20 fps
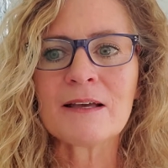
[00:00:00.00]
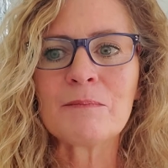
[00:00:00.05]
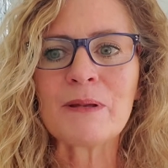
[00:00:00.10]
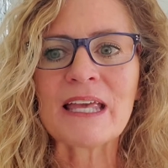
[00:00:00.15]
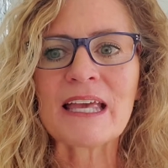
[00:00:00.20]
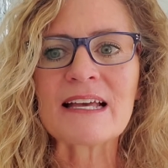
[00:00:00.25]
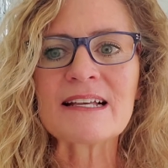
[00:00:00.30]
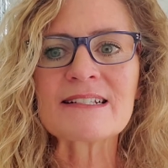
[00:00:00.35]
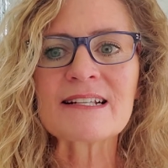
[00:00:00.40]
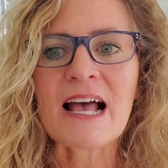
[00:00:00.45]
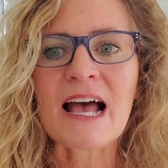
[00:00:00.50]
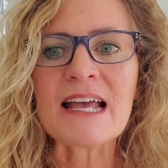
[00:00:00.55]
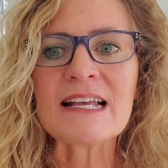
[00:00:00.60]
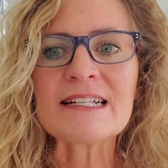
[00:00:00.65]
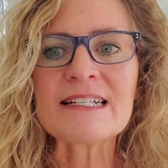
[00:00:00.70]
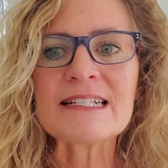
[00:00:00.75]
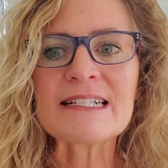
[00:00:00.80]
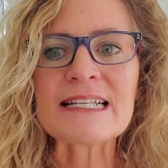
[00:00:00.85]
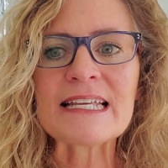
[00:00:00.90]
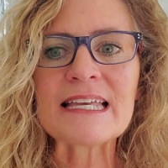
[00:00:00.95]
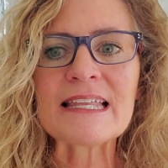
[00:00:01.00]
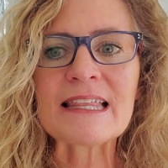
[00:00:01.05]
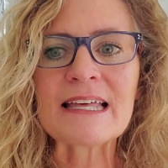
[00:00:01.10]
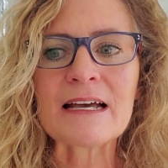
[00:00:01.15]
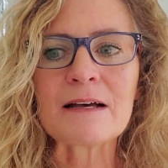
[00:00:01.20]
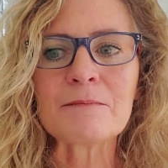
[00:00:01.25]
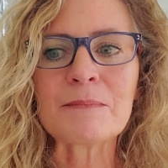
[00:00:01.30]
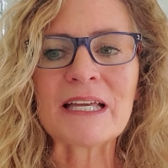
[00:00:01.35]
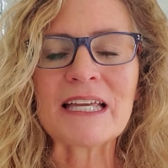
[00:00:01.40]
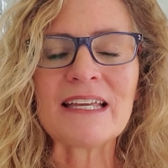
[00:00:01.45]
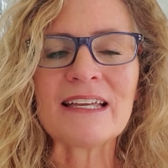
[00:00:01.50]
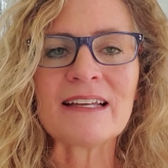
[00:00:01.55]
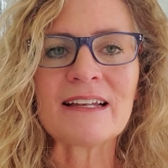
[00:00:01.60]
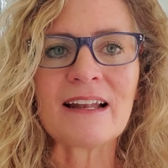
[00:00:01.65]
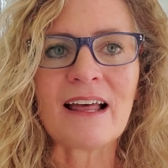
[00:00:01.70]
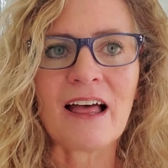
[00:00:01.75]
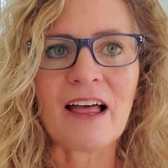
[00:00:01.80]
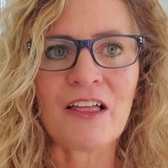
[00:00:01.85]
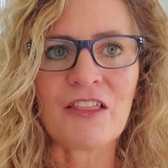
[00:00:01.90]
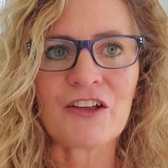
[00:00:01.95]
because I see them in
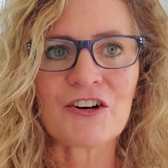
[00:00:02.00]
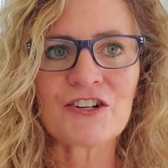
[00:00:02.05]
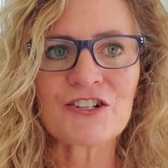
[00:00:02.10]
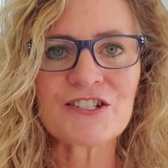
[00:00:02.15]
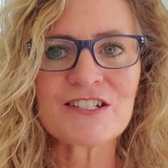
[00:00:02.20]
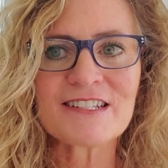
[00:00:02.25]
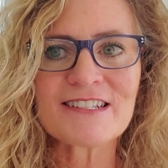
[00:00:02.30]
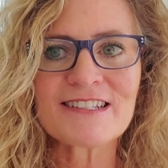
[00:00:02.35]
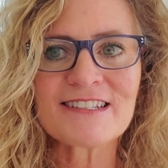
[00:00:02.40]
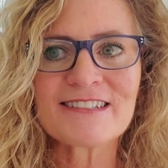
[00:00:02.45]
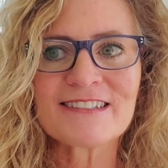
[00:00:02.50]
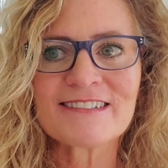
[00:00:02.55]
others.